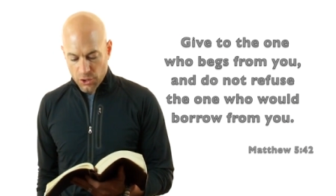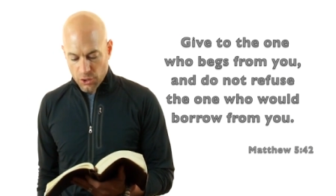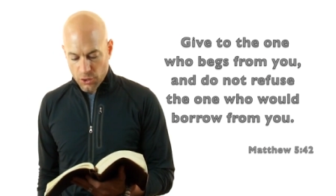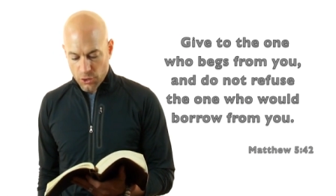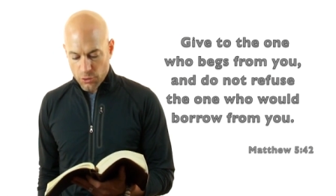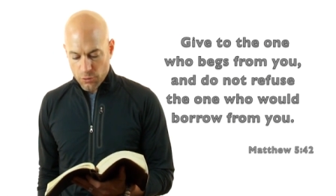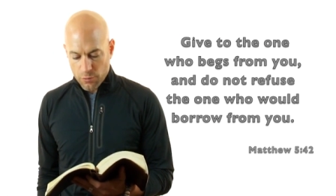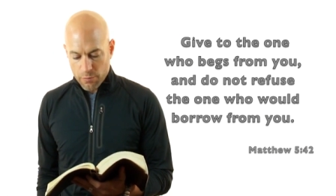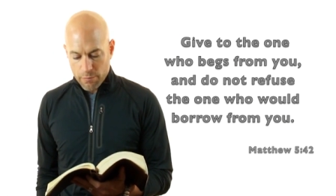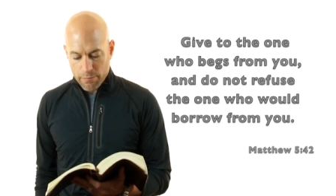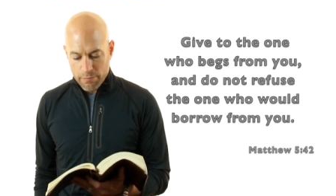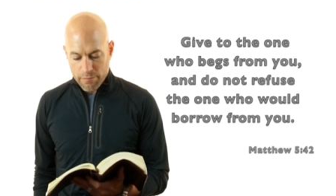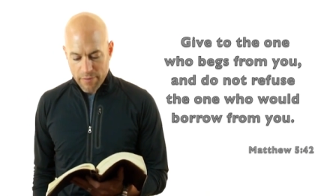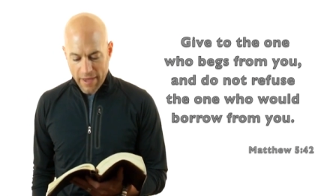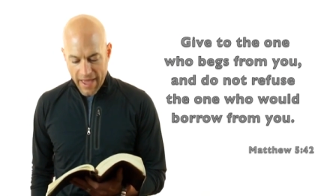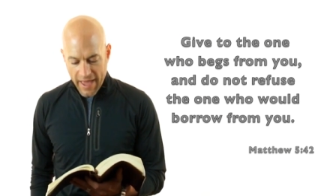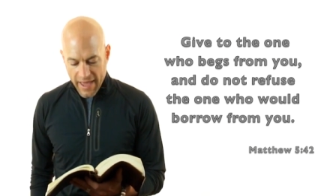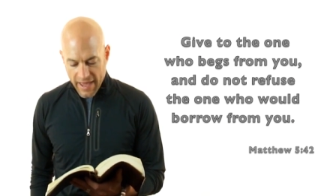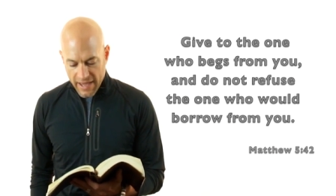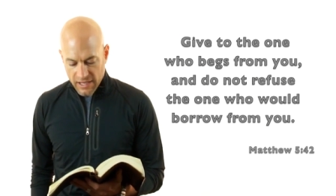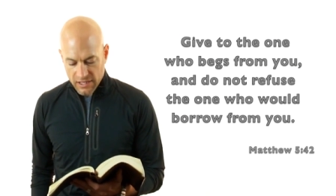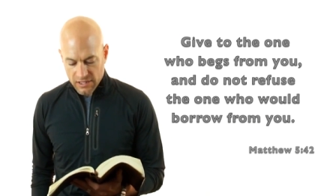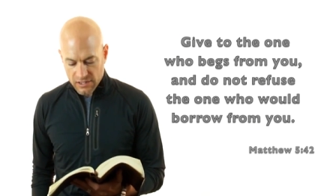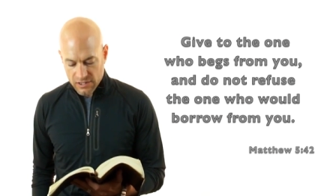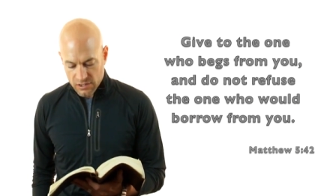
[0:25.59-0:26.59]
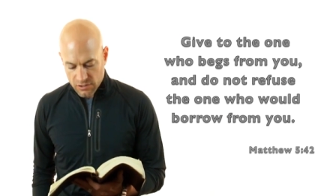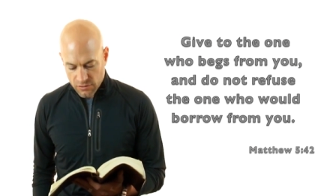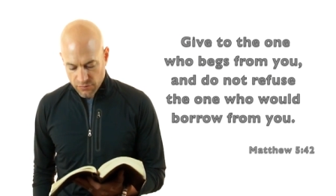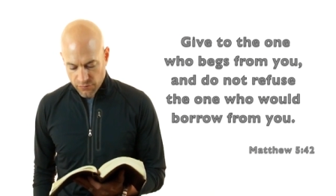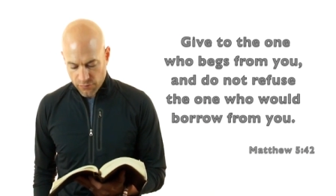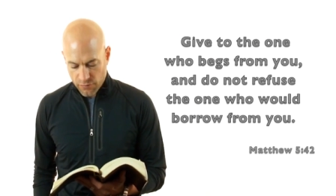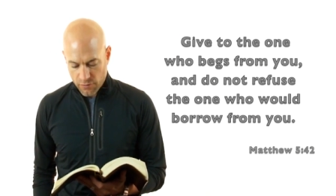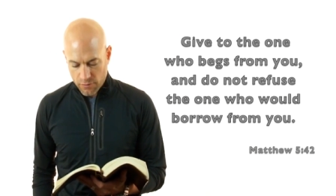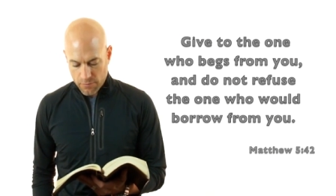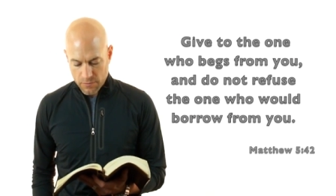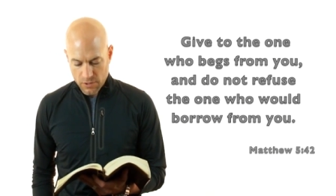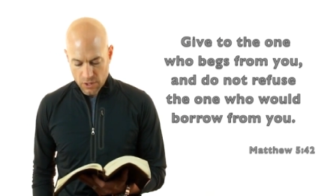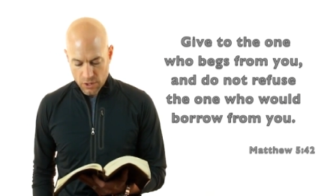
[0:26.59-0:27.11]
who begs
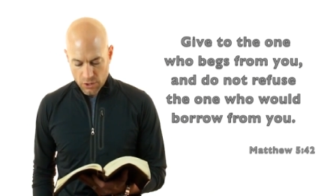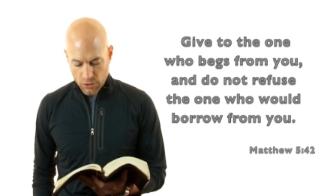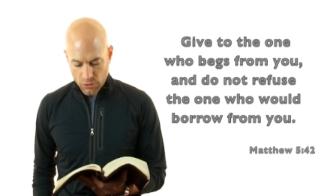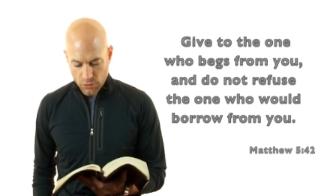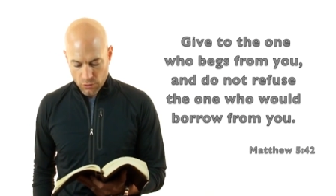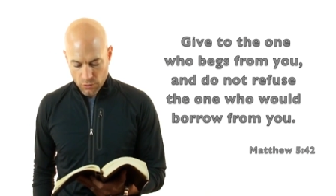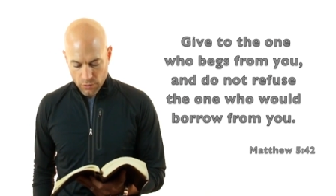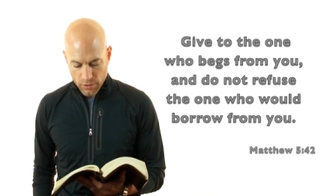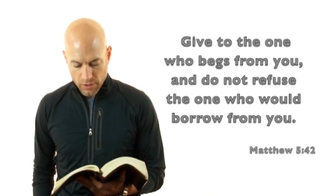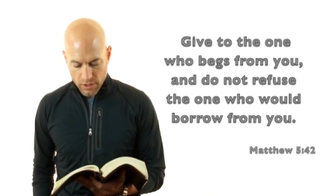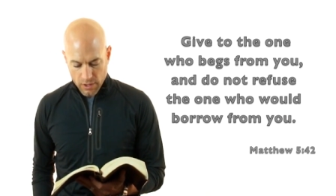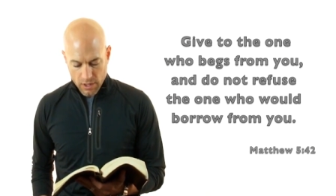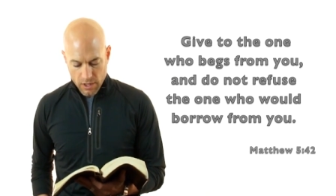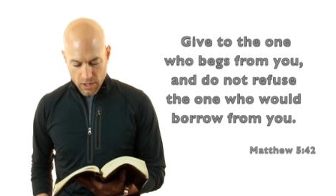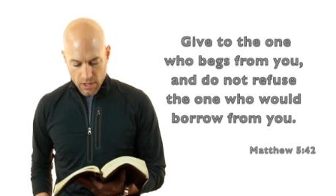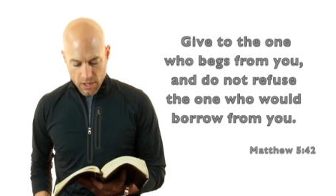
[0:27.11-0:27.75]
from you,